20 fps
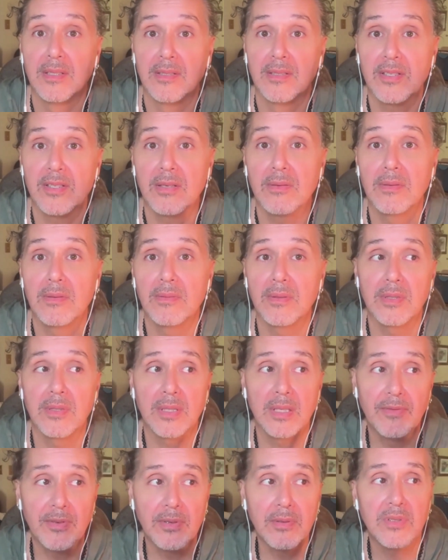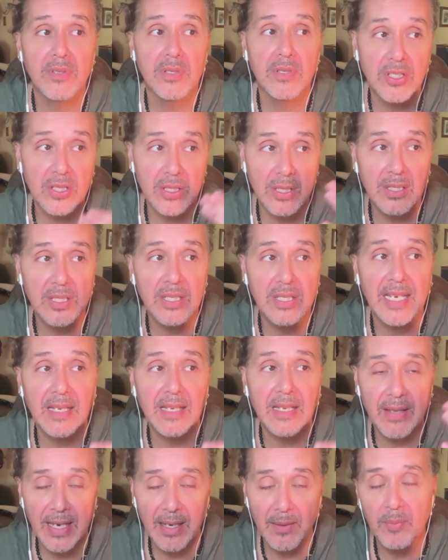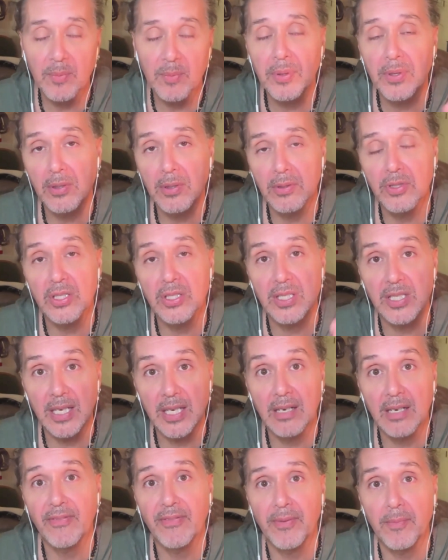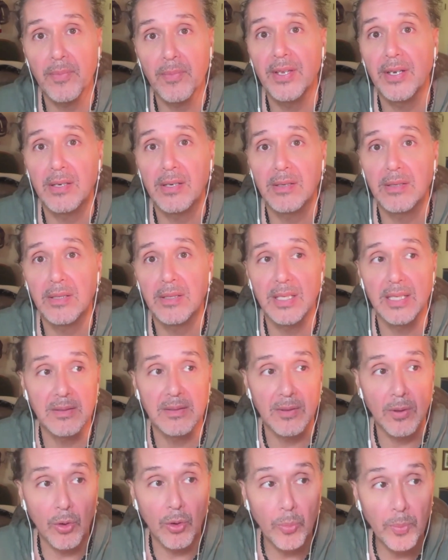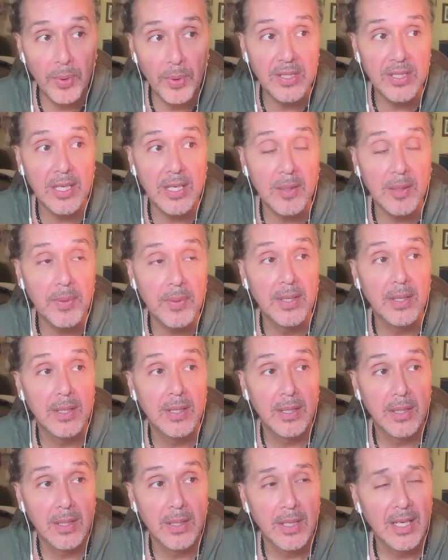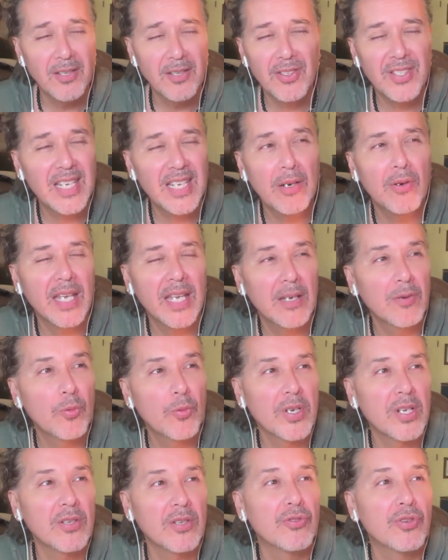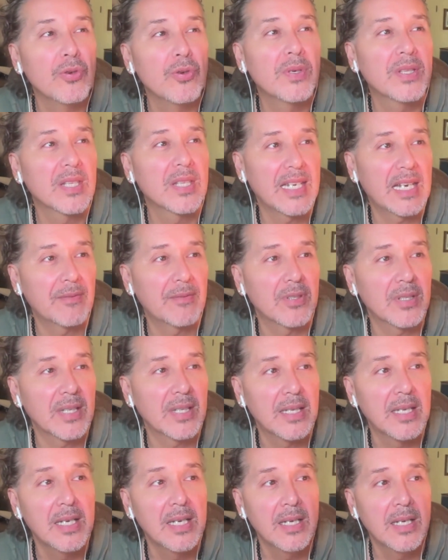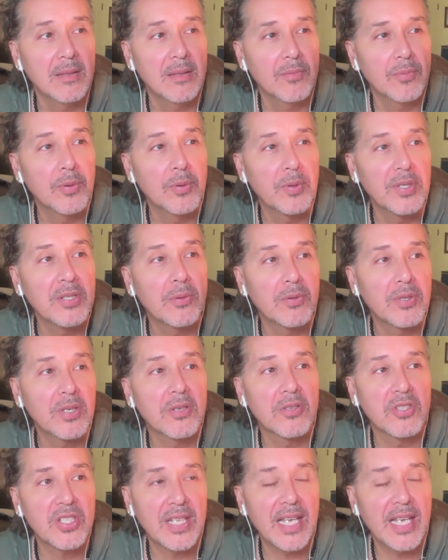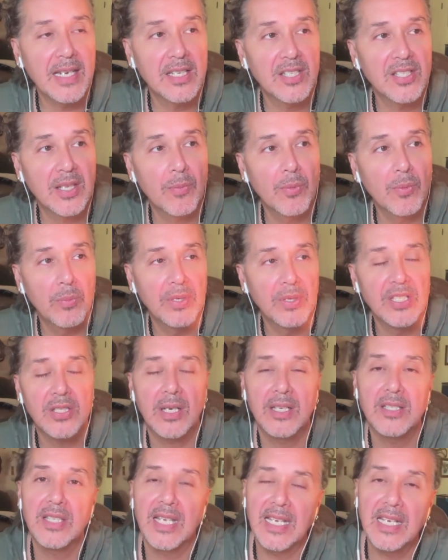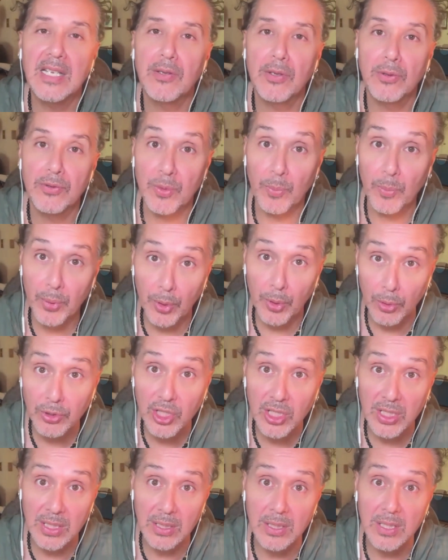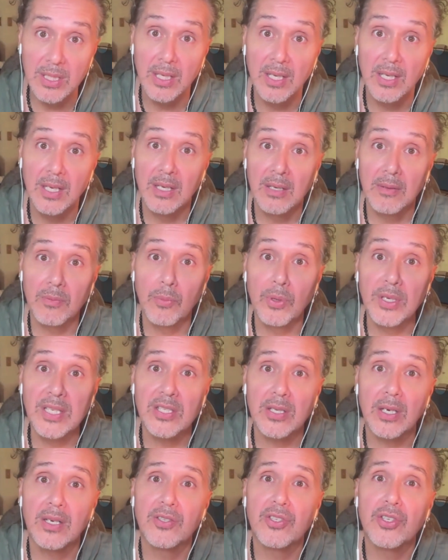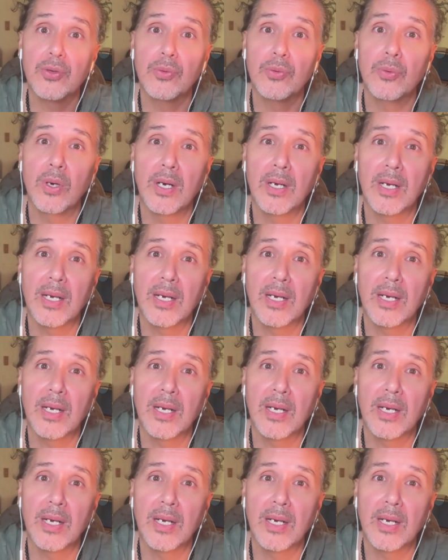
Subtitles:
So if you just can take that approach and start from there, it opens up. You say, okay, what do you do with it after that? What we don't understand is that when we start taking those approaches, we start to